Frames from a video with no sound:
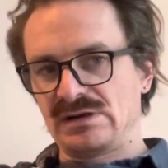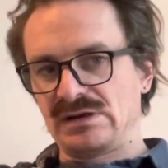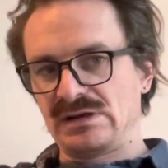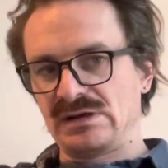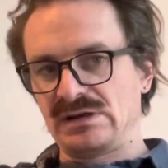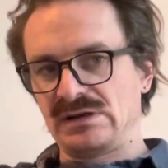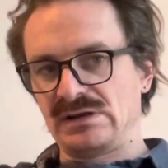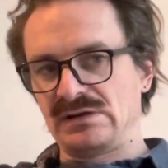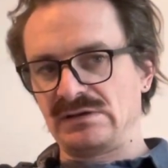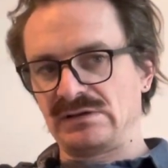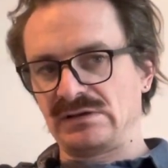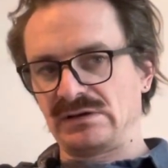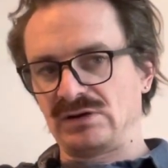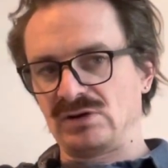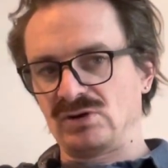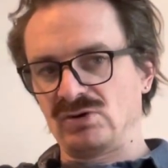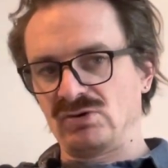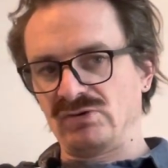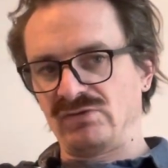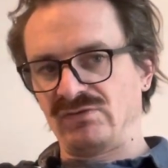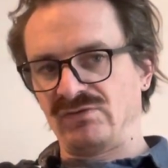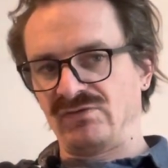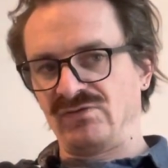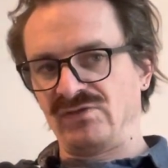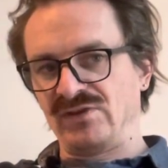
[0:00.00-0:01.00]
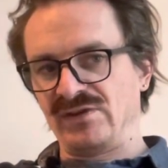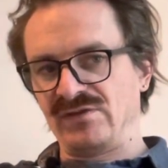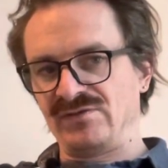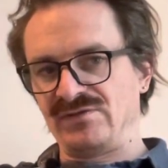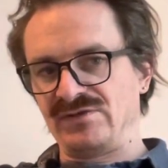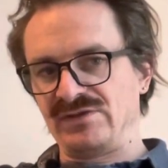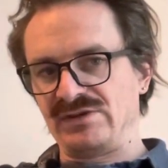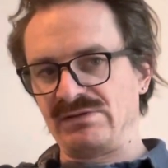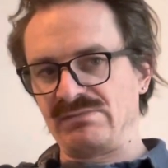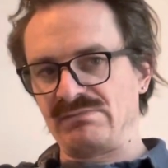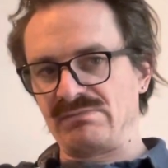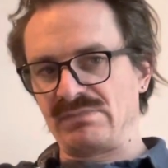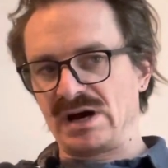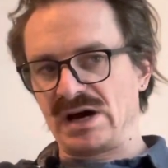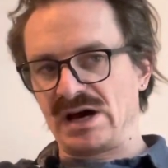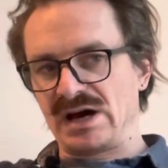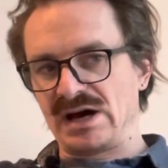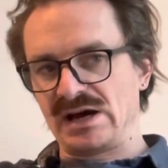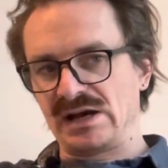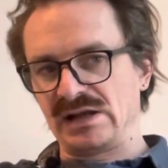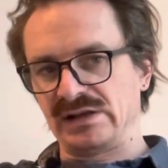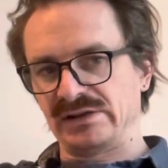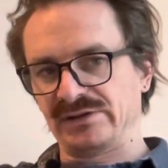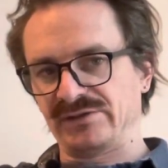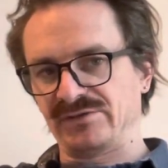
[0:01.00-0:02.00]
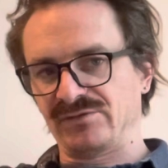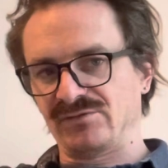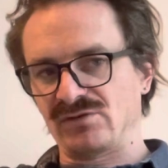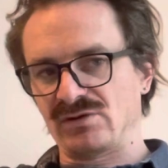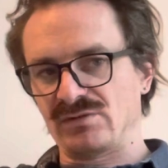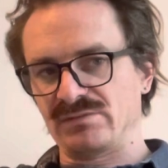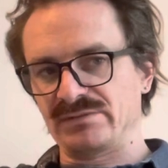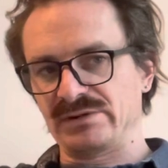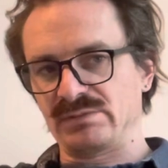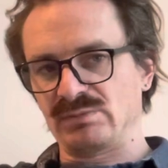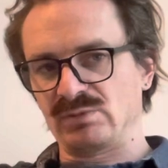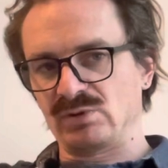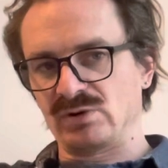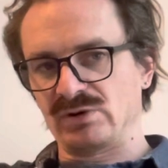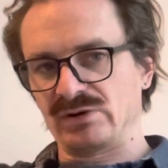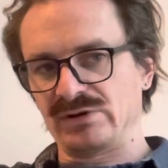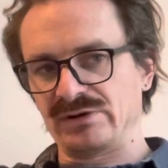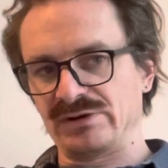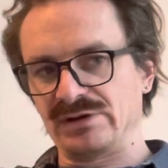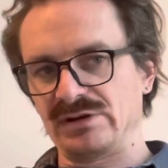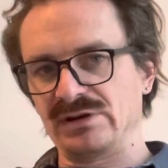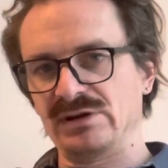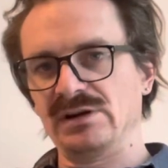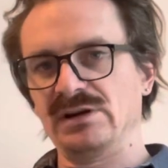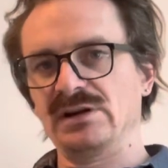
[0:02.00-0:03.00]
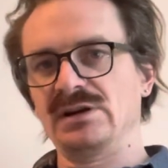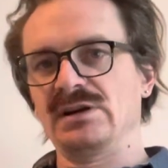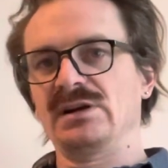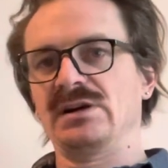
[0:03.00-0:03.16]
He's a good 50 miles from the border.